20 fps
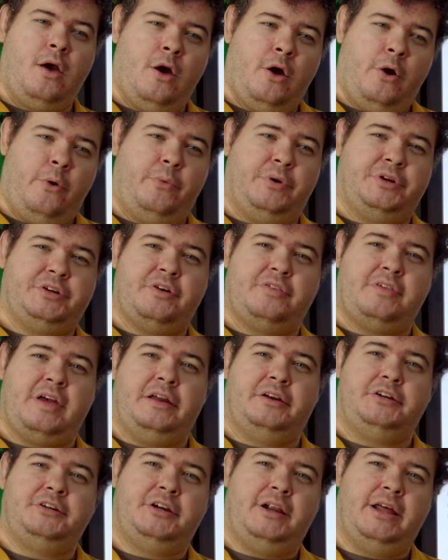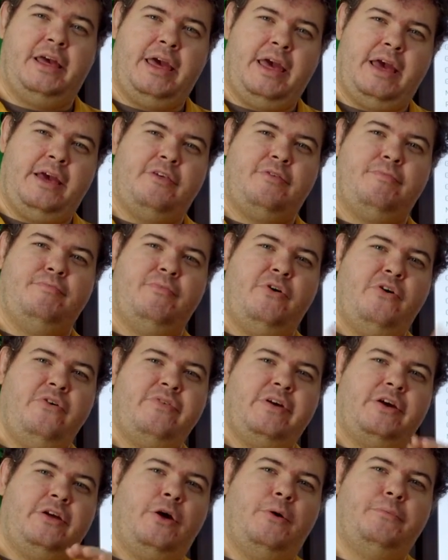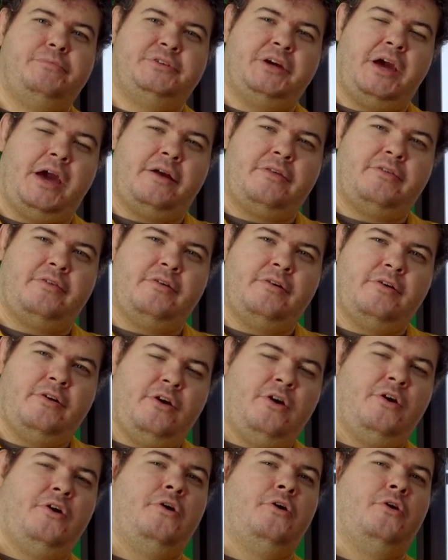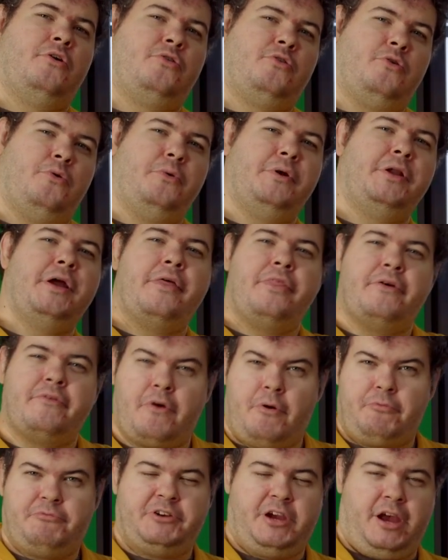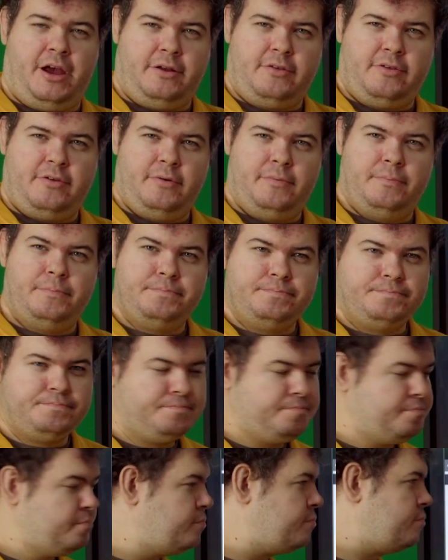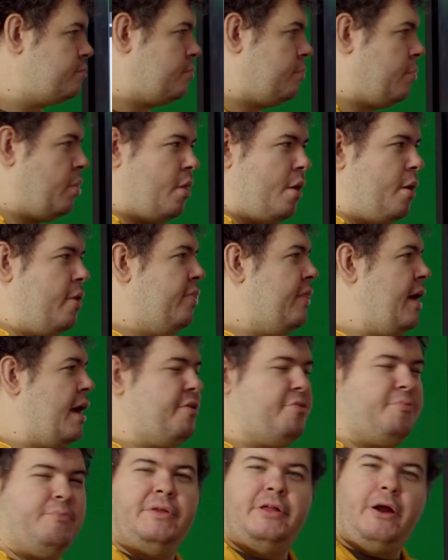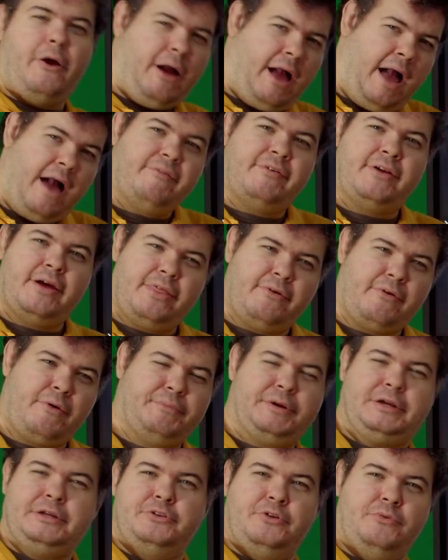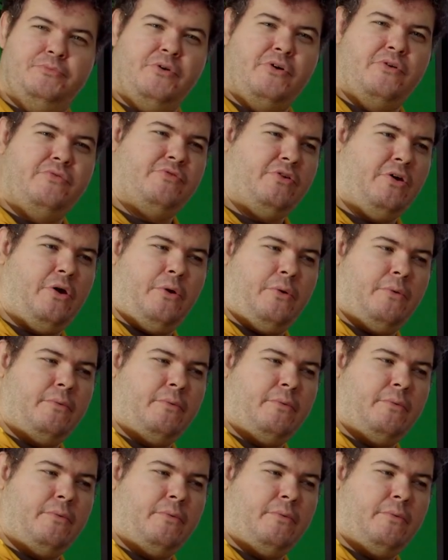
which essentially is moving an object to another object. And that's, we don't have another object to move to.